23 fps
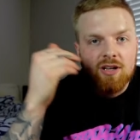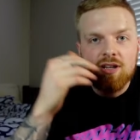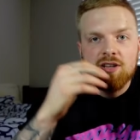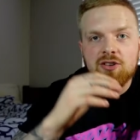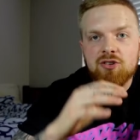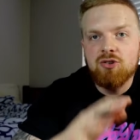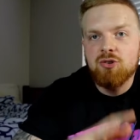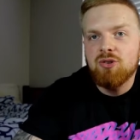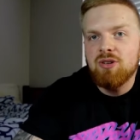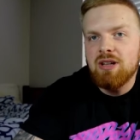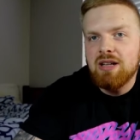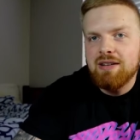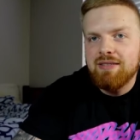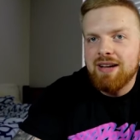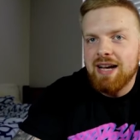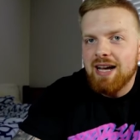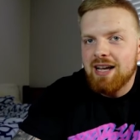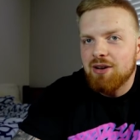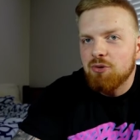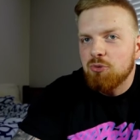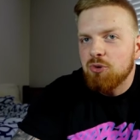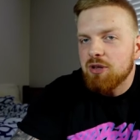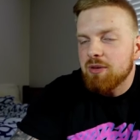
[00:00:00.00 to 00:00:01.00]
a control I've
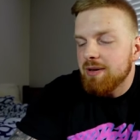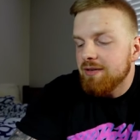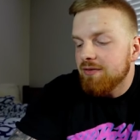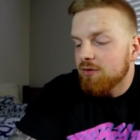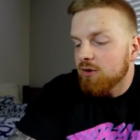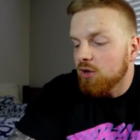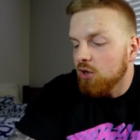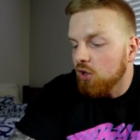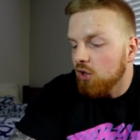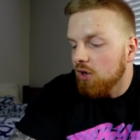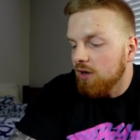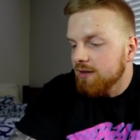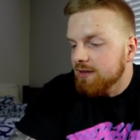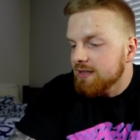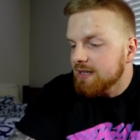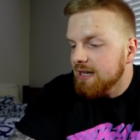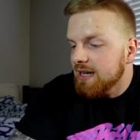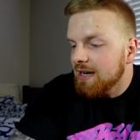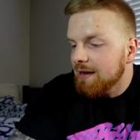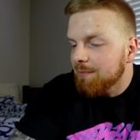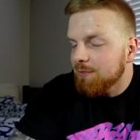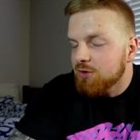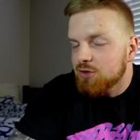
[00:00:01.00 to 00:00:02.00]
had with me for a long
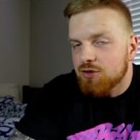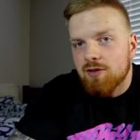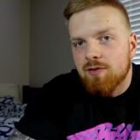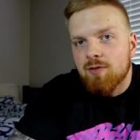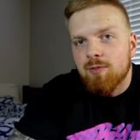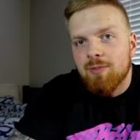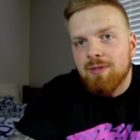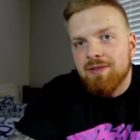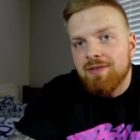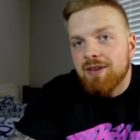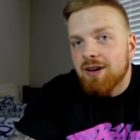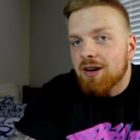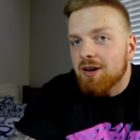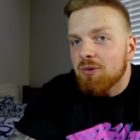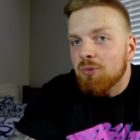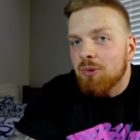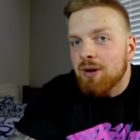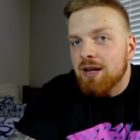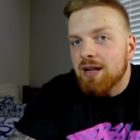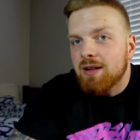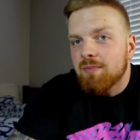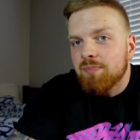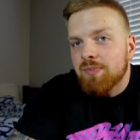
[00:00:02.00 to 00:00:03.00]
time, served me very
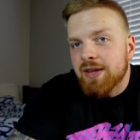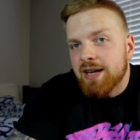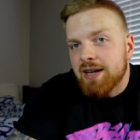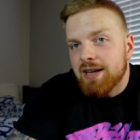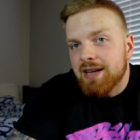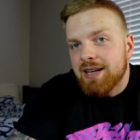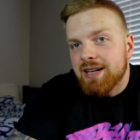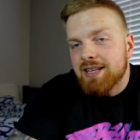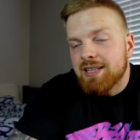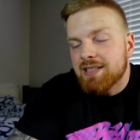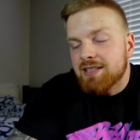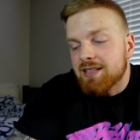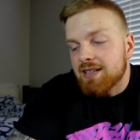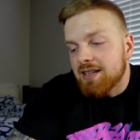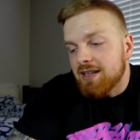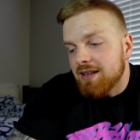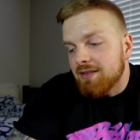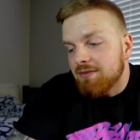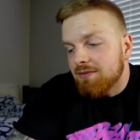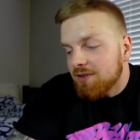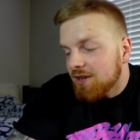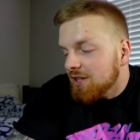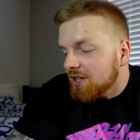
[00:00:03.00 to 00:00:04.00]
well. It's
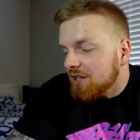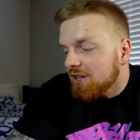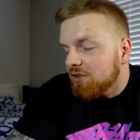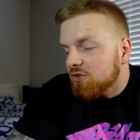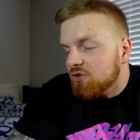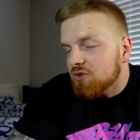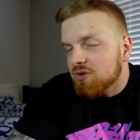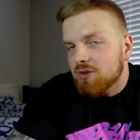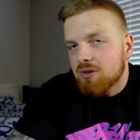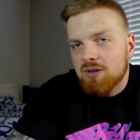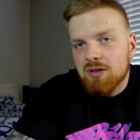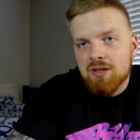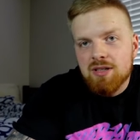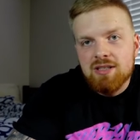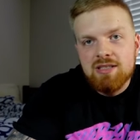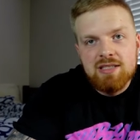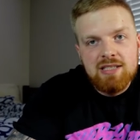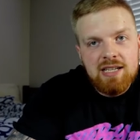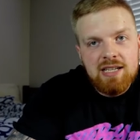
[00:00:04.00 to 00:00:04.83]
a fun control, it's